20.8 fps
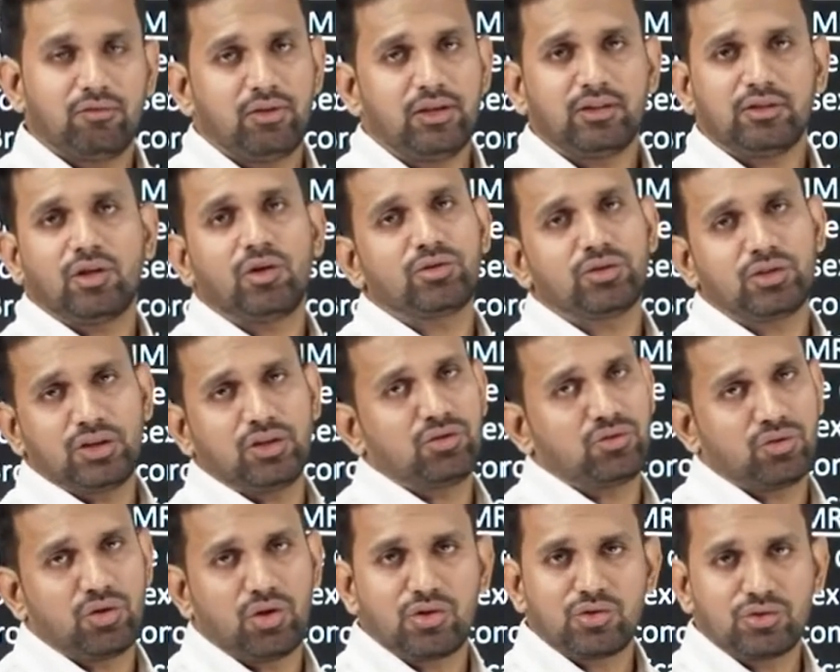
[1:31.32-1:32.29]
1000
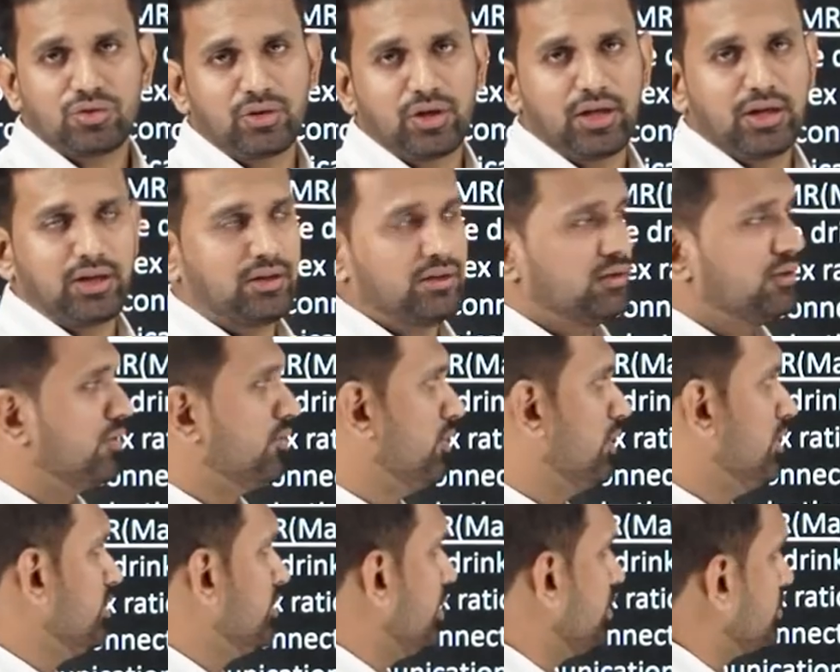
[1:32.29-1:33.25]
is also
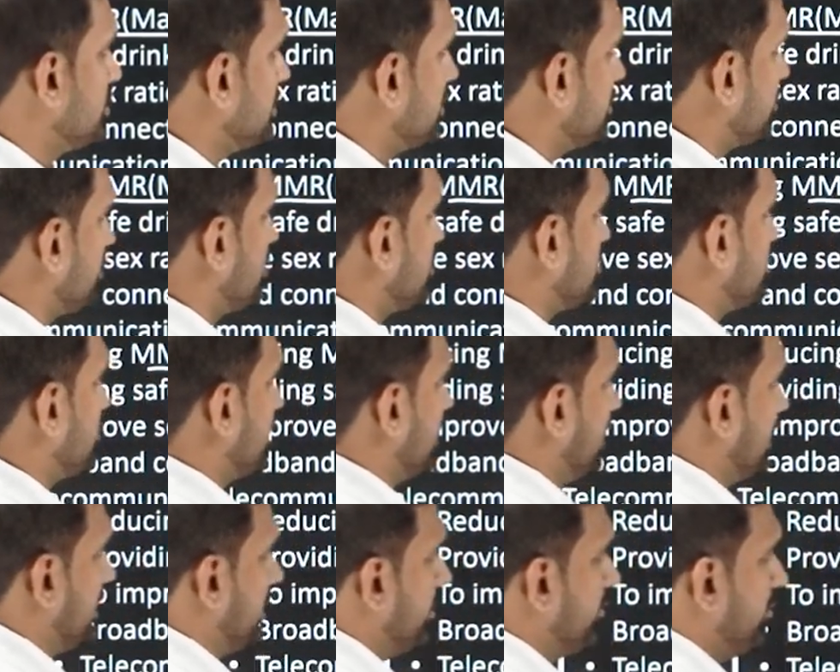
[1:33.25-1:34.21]

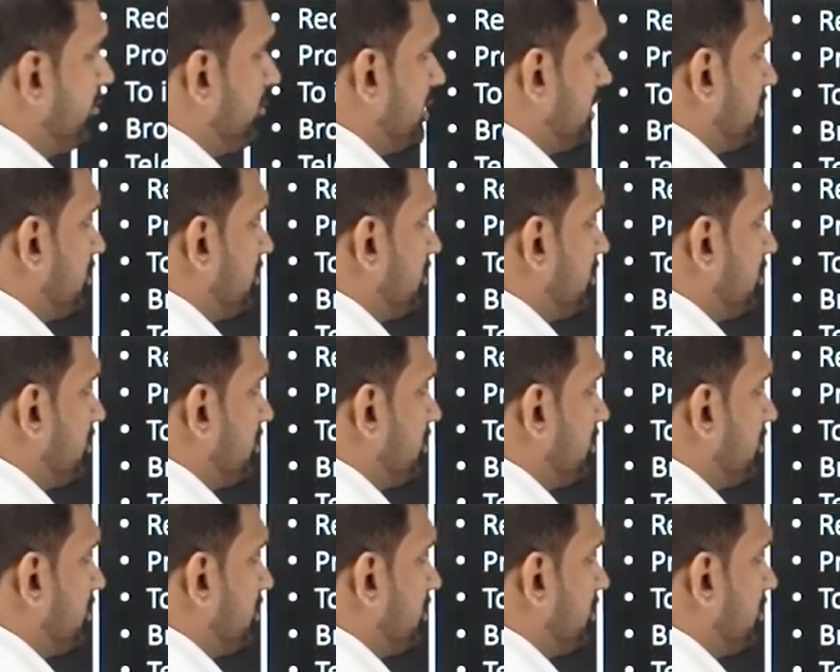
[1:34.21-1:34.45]
right. Remember